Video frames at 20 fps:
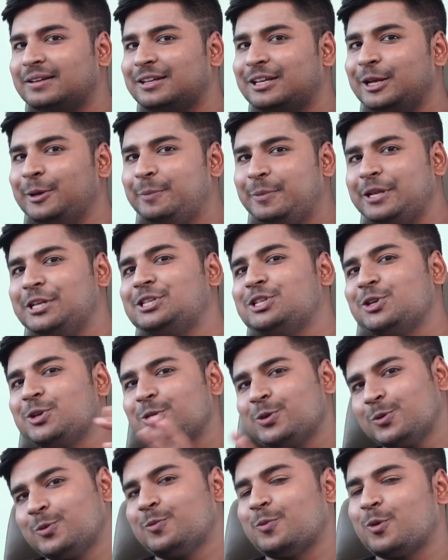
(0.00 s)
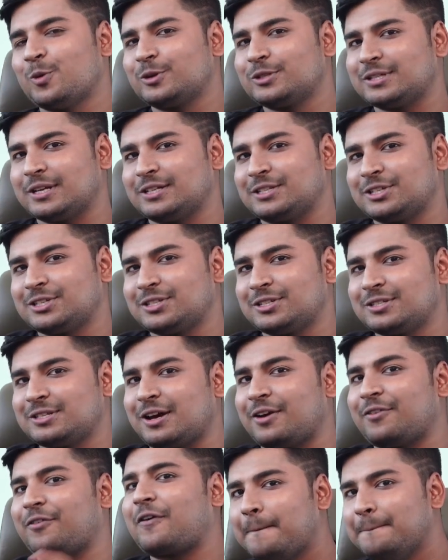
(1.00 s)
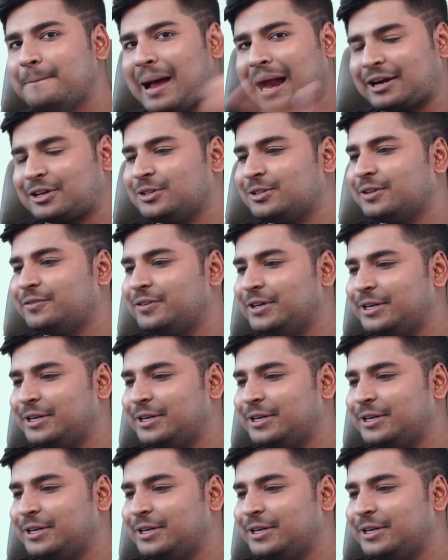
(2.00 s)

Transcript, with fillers: keep teaching you more such stuff. Back to the